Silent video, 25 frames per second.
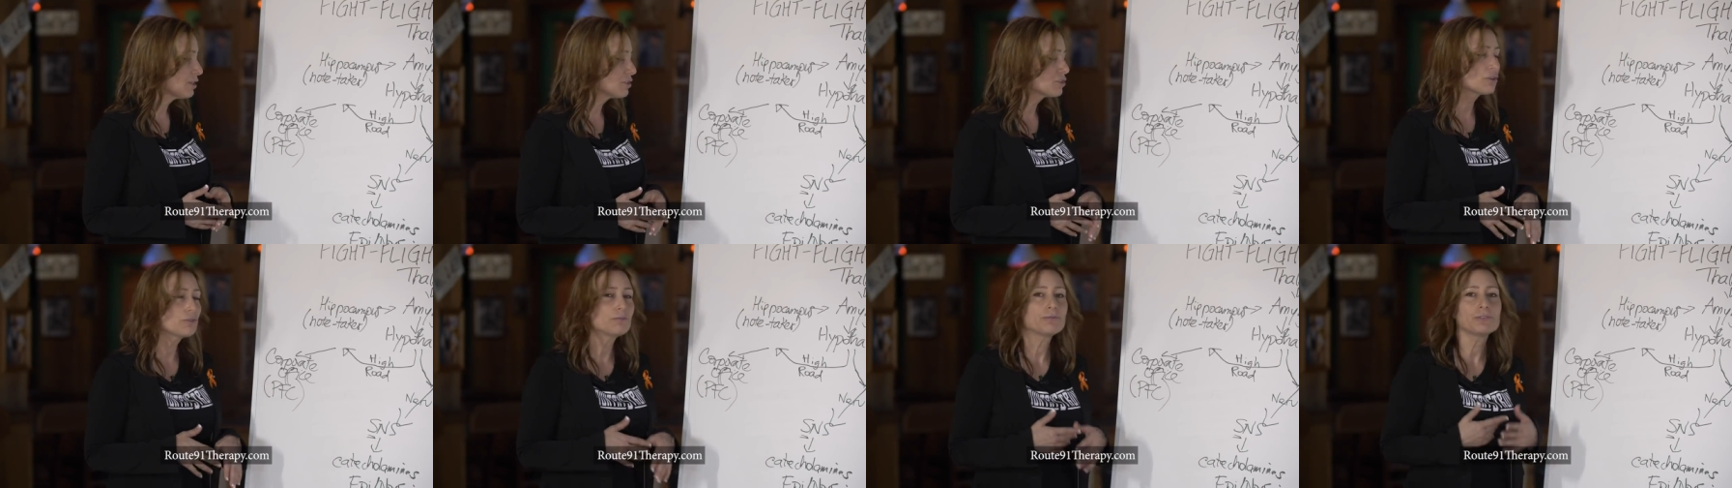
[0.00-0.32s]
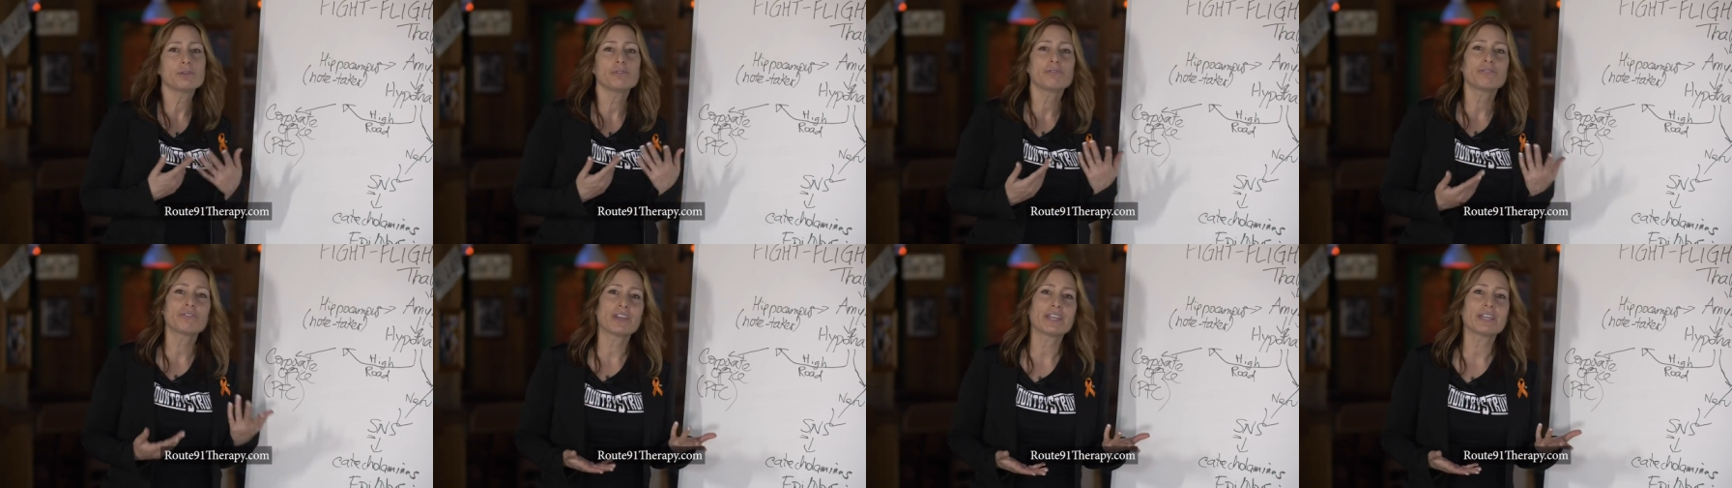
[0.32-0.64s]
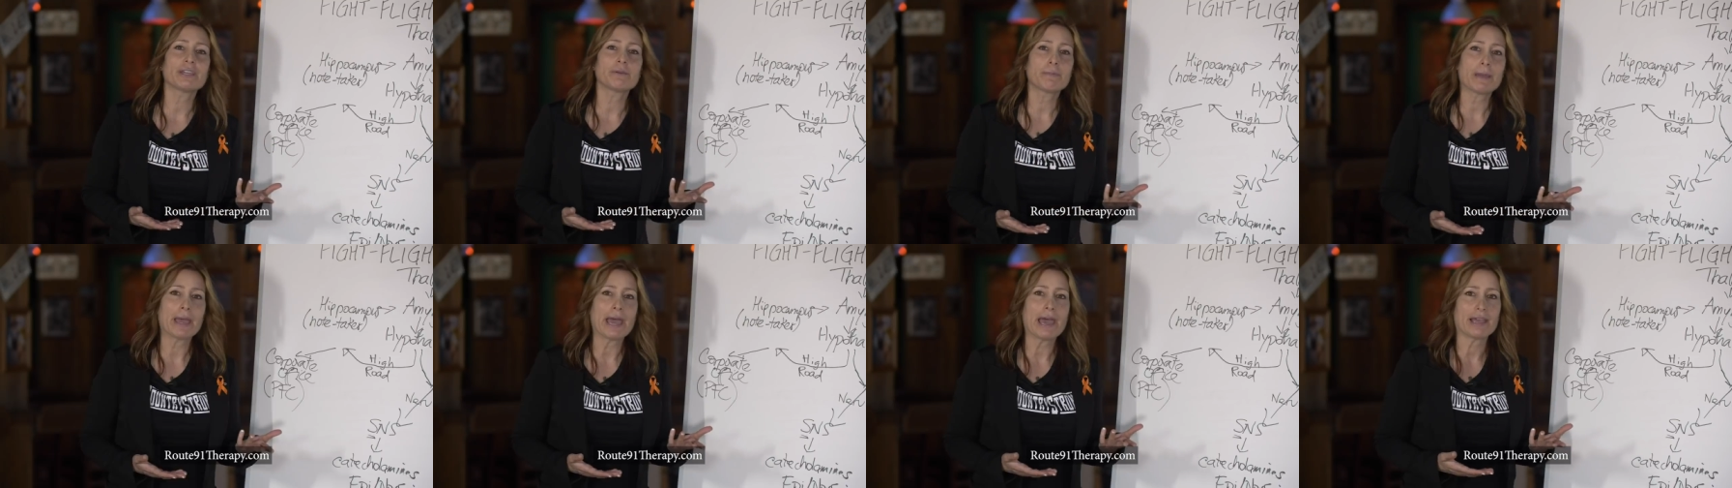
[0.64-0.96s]
So if you
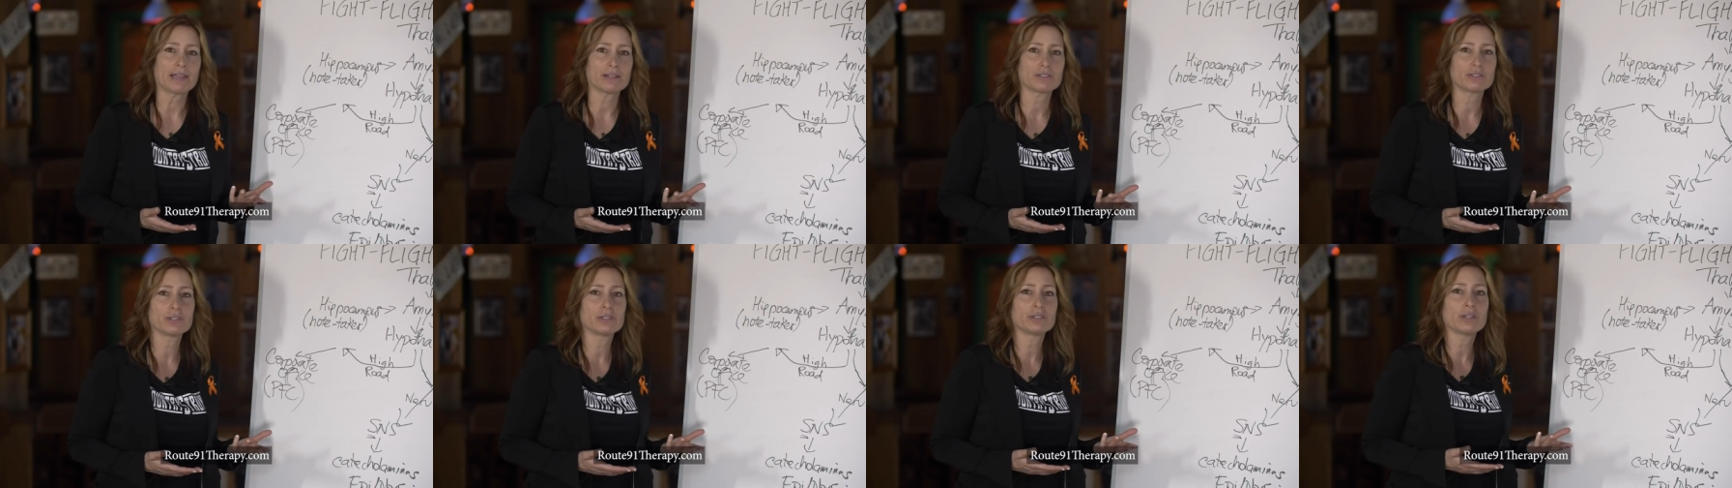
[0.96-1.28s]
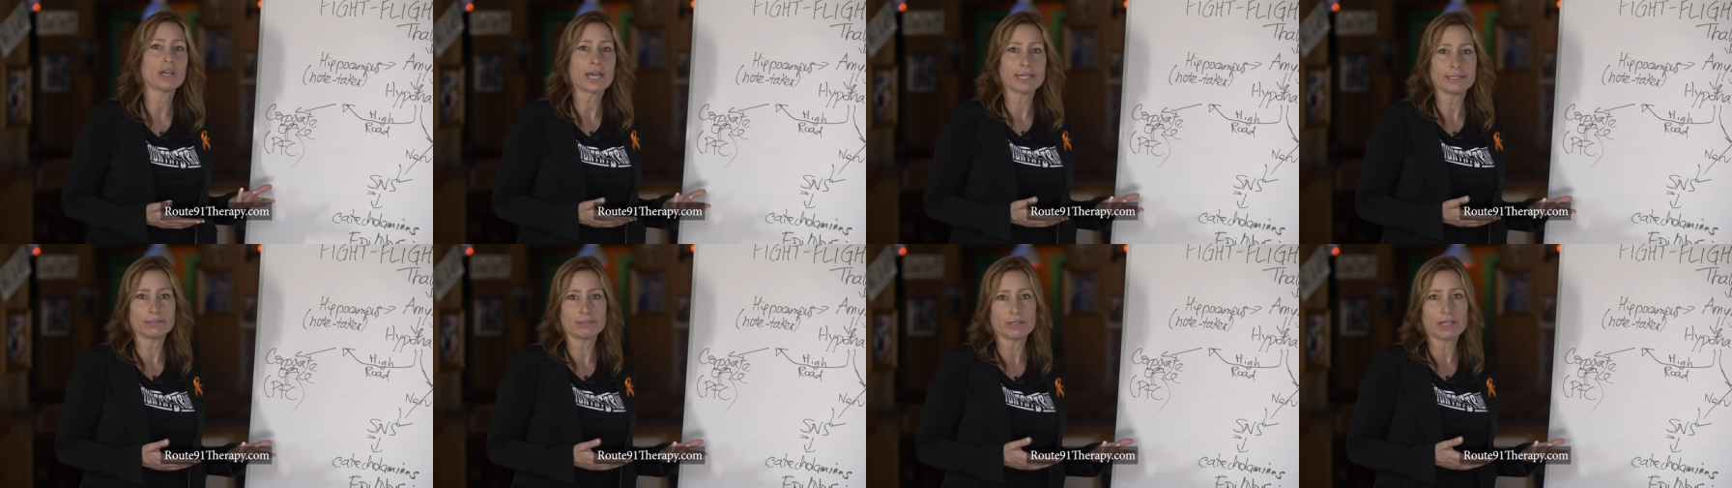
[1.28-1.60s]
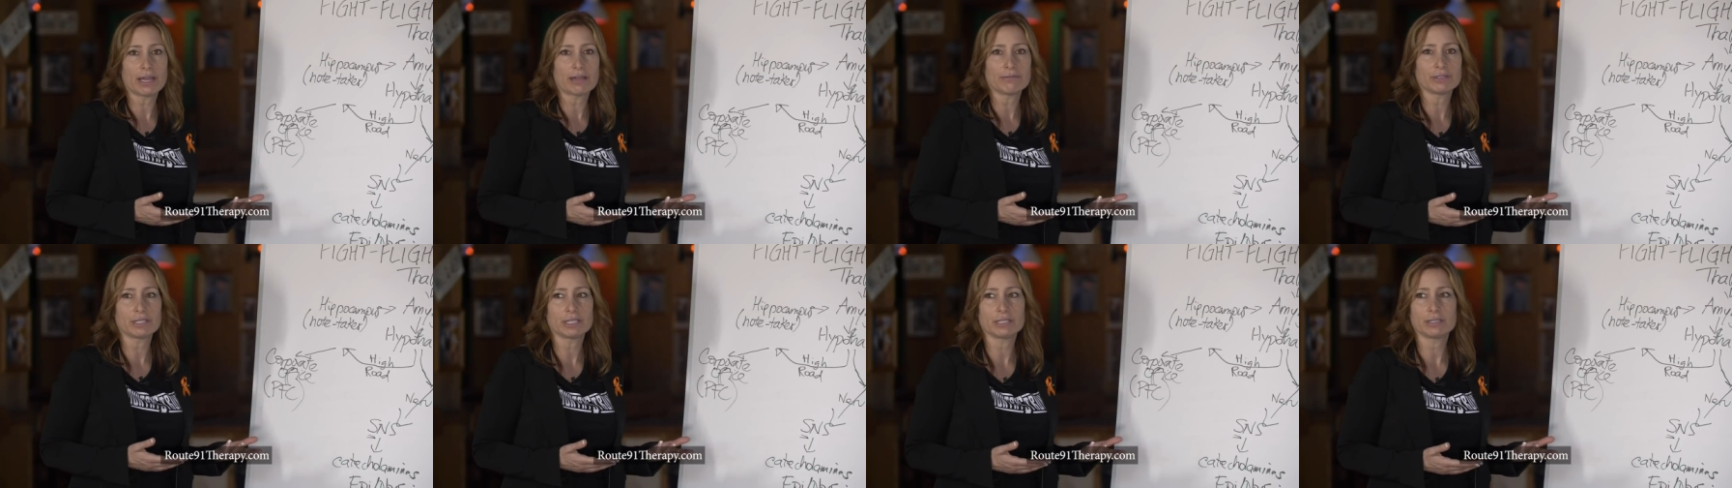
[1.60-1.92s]
think back to 9
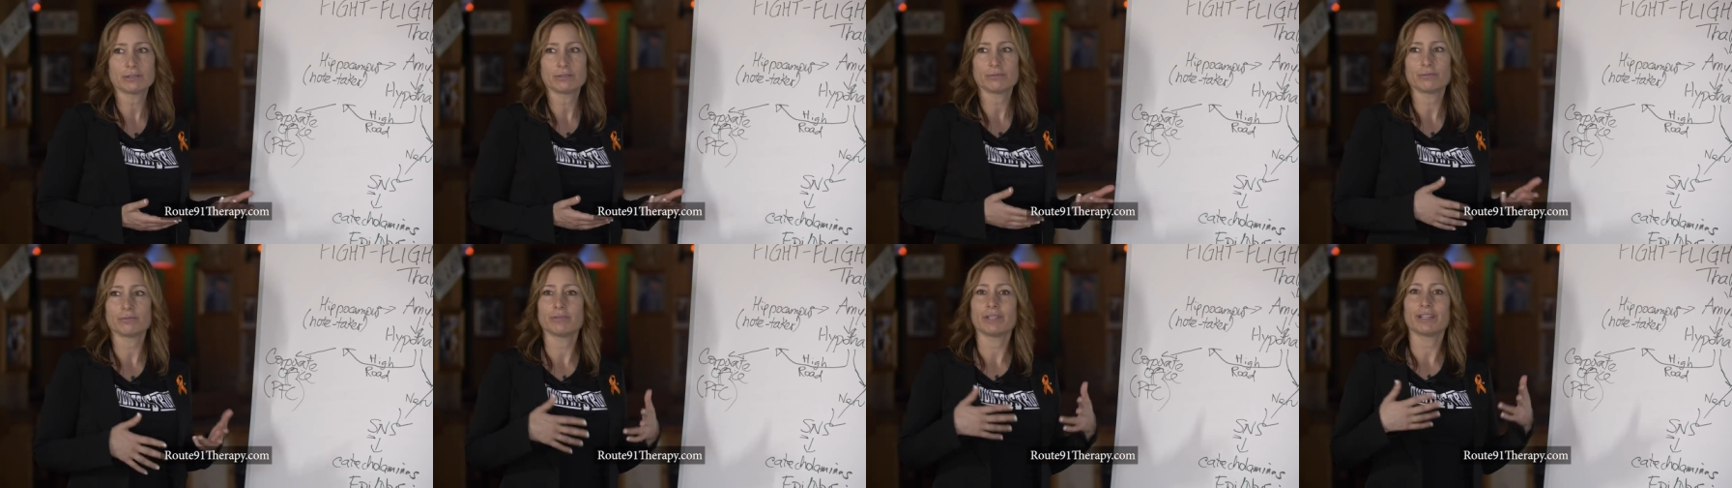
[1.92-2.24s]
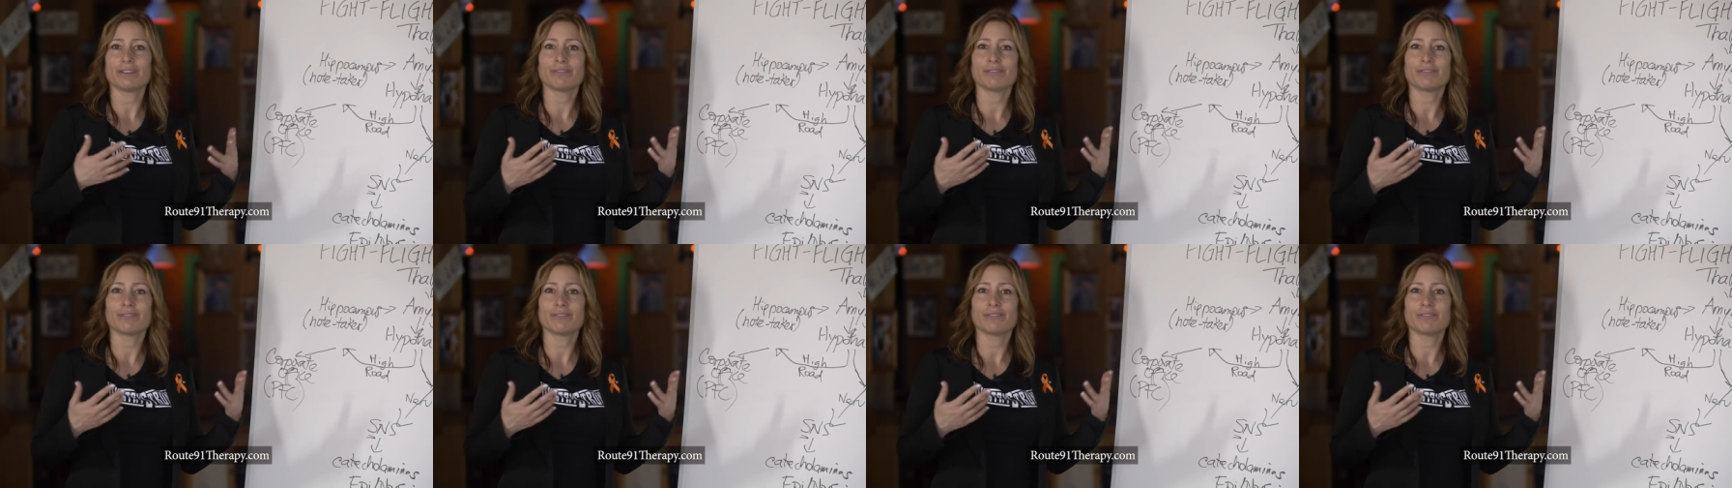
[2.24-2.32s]
11,